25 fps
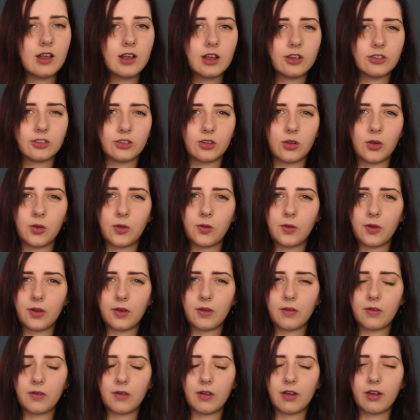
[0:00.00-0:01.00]
So
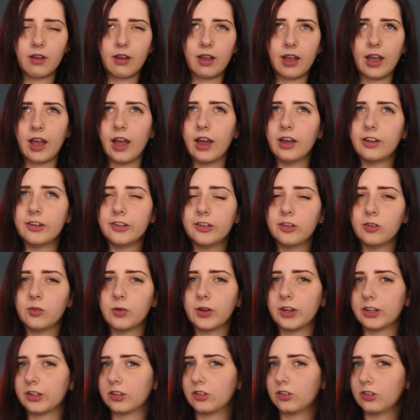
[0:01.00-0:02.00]
how do you
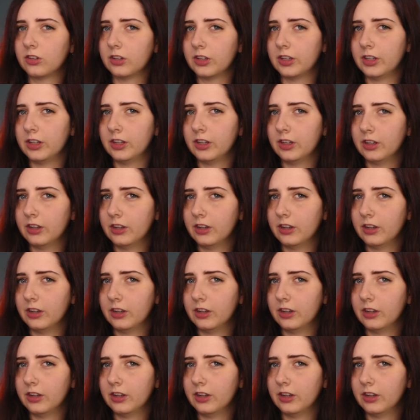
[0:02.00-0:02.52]
actually